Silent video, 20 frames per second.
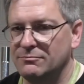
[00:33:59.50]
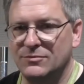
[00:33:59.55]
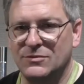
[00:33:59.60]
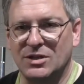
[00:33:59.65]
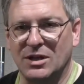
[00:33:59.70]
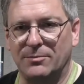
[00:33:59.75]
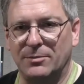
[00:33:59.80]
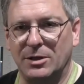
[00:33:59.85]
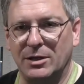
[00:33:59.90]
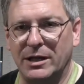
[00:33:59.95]

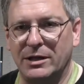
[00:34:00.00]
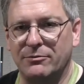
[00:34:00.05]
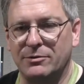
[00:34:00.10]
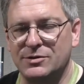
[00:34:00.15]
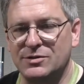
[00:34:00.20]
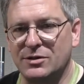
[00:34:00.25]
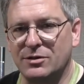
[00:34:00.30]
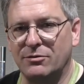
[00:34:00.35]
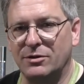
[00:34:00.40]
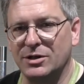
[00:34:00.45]
double
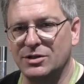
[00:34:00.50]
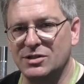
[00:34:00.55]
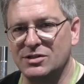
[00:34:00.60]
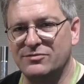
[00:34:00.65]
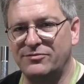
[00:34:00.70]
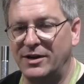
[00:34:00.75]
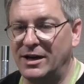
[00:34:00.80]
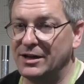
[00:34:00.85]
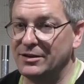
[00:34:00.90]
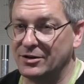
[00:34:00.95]
languids are going
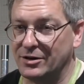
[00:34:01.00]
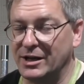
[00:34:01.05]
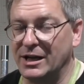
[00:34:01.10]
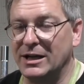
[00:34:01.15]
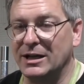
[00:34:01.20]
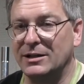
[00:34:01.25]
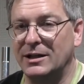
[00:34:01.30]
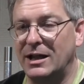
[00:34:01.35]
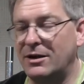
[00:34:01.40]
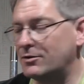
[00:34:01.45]
just fine. They're
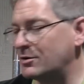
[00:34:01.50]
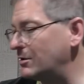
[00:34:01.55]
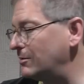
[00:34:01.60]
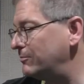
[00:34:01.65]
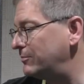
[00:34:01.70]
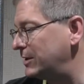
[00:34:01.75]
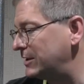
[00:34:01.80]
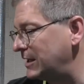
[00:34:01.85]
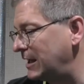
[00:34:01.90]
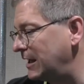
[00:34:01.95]
getting louder,
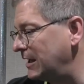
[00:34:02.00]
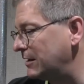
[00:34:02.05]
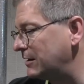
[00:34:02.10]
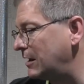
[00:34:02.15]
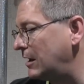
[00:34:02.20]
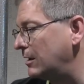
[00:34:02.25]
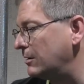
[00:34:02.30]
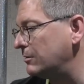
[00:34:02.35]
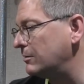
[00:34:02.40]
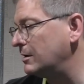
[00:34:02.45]
but they hang
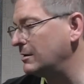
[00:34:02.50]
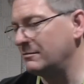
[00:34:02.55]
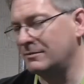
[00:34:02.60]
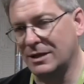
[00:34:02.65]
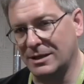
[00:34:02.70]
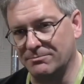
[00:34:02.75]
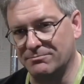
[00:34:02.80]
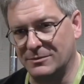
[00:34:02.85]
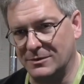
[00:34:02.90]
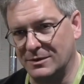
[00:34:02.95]
out. They